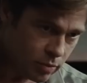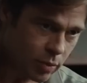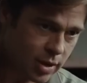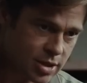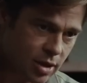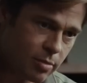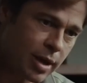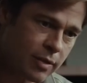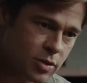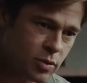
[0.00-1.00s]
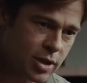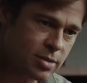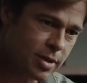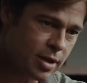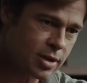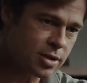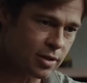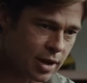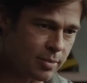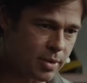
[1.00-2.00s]
same name, the film featured a
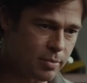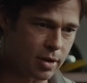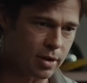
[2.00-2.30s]
stellar